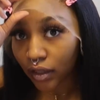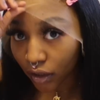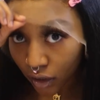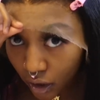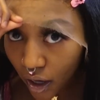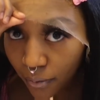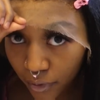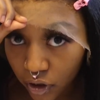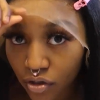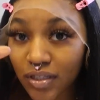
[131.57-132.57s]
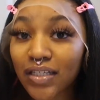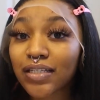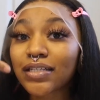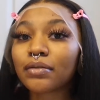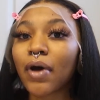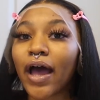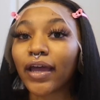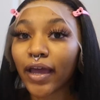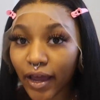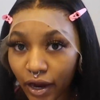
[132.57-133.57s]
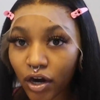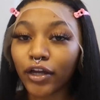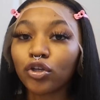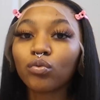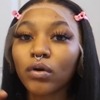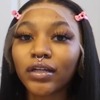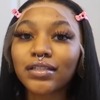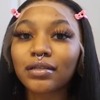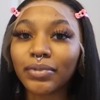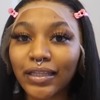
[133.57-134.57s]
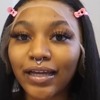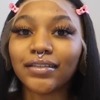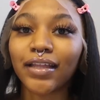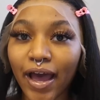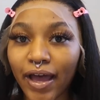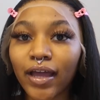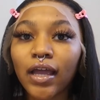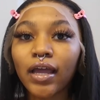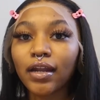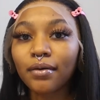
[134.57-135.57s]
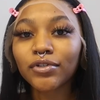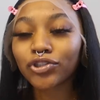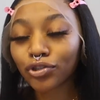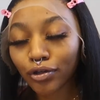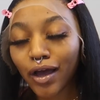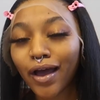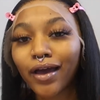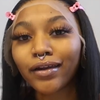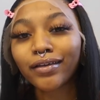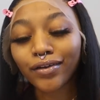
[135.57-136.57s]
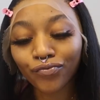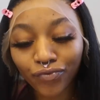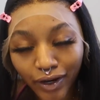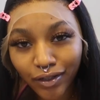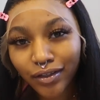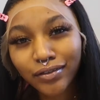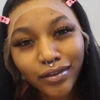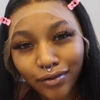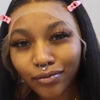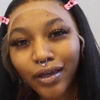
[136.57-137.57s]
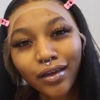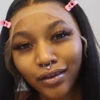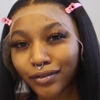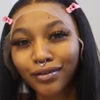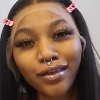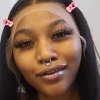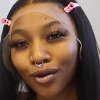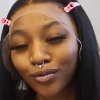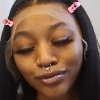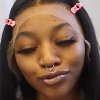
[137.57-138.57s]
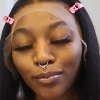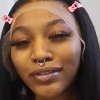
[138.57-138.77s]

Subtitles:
Look up close. This is my hair. Like, you want it to be like that. And I'm gonna show y'all how to get it right like that, okay? Like, the other girlies don't